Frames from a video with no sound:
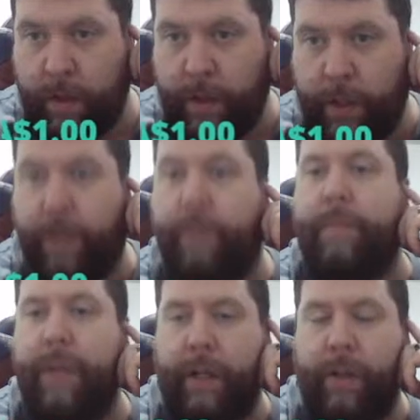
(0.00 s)
YouTube.
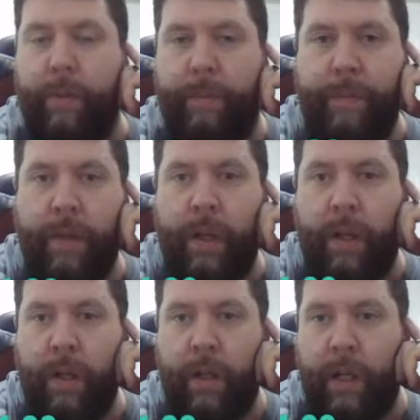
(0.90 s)
Yeah, cool.
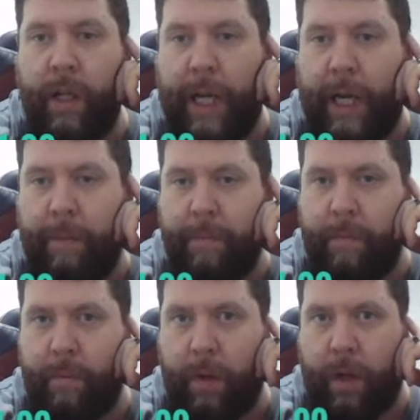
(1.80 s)

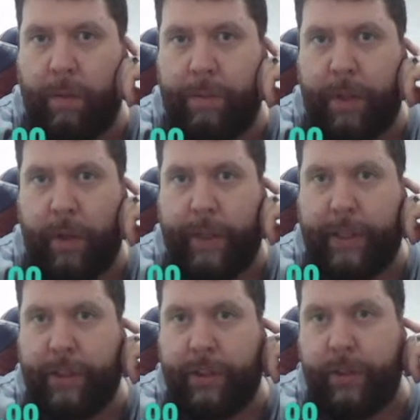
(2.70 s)
I'm
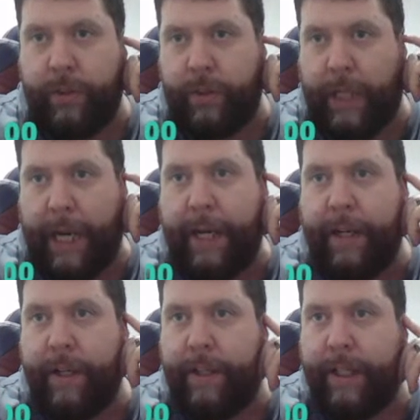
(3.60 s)
going to
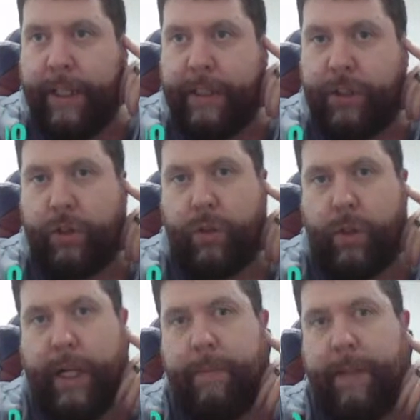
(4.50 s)
end this
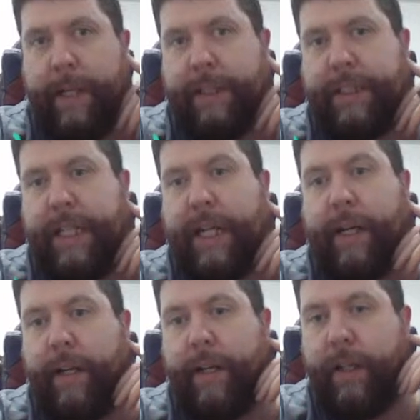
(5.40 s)
stream in a
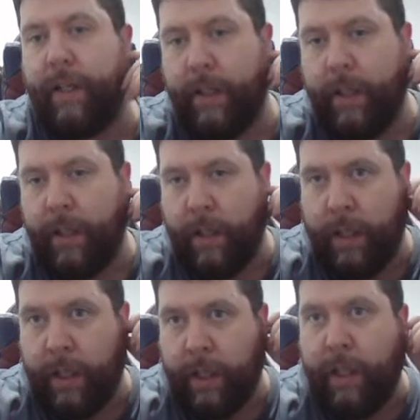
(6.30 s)
second,
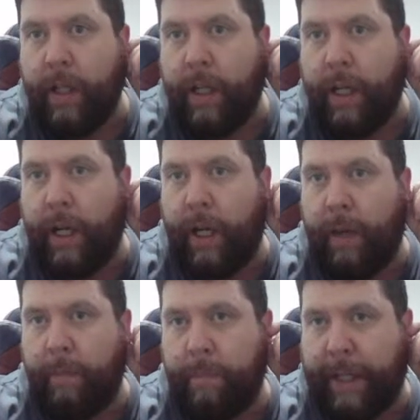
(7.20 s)

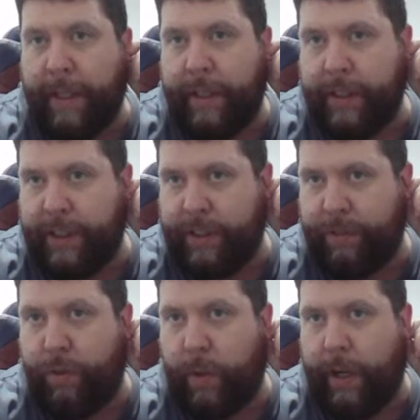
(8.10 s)
mainly because there's a
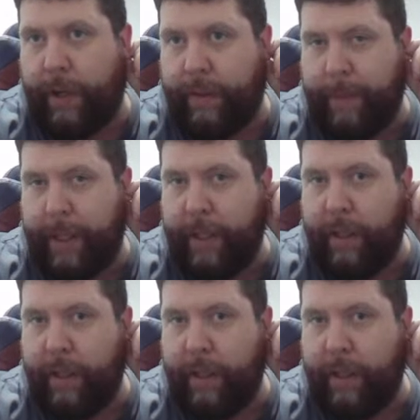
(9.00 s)
4-hour limit,